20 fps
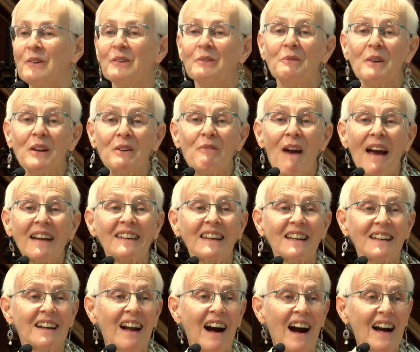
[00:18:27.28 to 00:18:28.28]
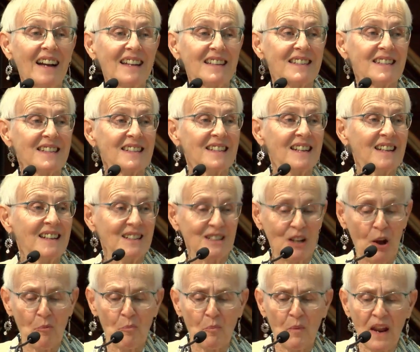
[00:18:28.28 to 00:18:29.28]
we recognize,
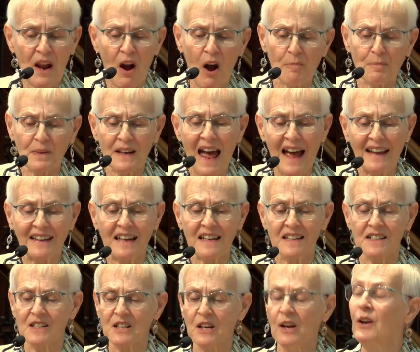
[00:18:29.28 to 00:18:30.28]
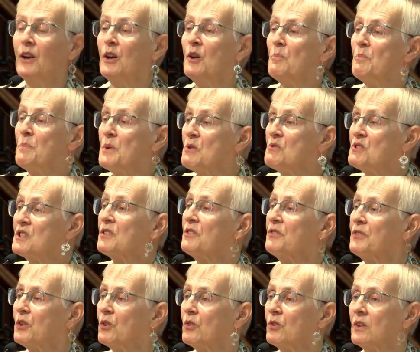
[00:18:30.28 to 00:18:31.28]
don't we, our planet,
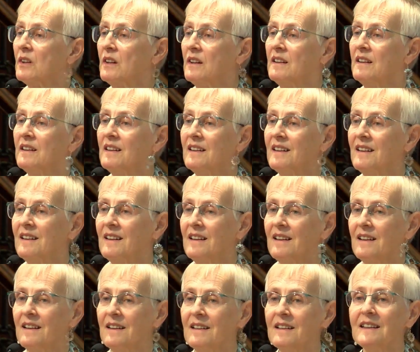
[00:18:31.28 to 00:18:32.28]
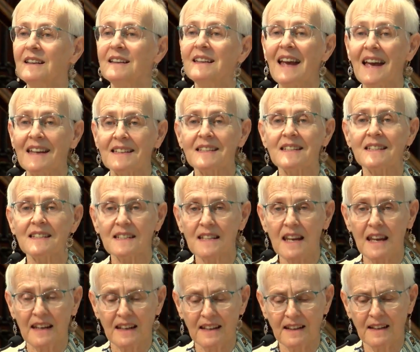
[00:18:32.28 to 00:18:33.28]
beautiful yet
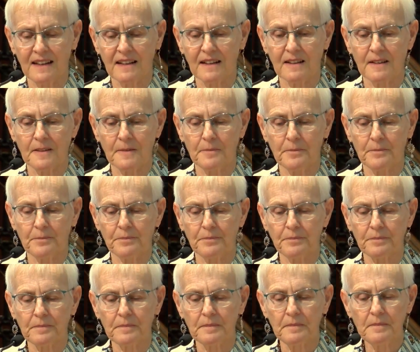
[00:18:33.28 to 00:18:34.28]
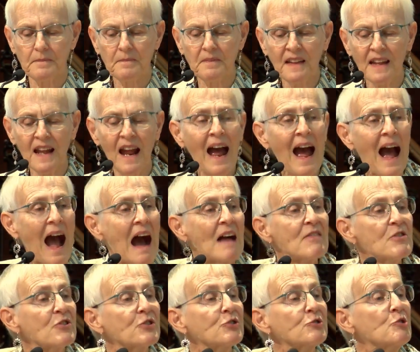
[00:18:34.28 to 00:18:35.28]
sick.
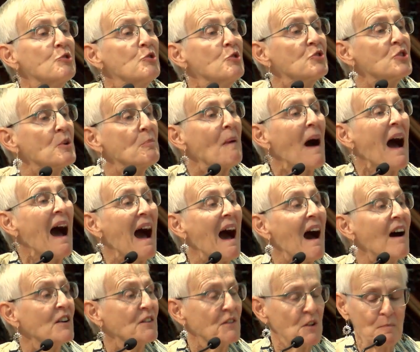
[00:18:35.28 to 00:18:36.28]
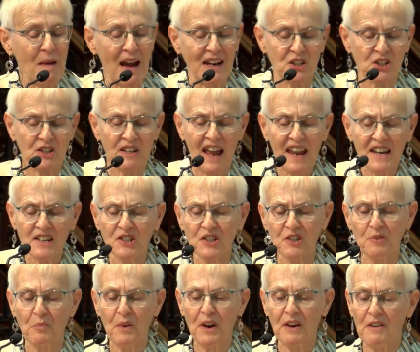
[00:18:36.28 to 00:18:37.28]
And through the power of
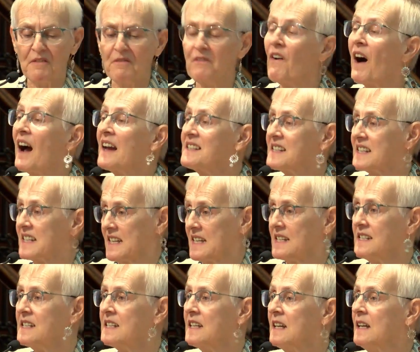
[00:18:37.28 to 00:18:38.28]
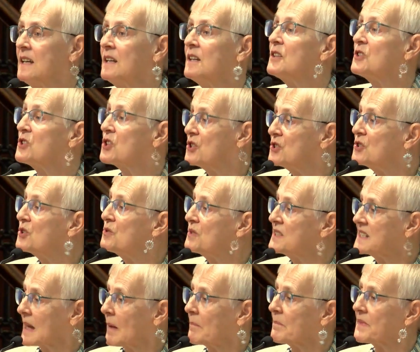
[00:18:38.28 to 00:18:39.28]
imagination, we're invited to do
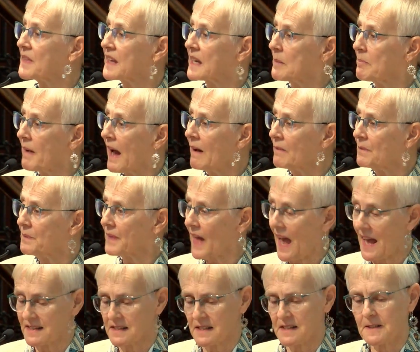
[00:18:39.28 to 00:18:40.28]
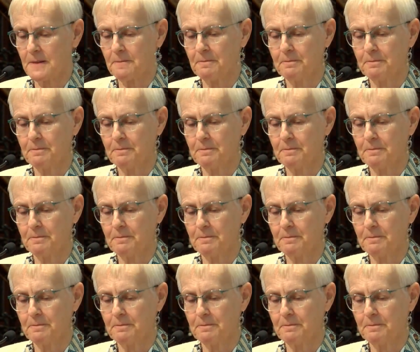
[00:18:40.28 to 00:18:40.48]
something about that.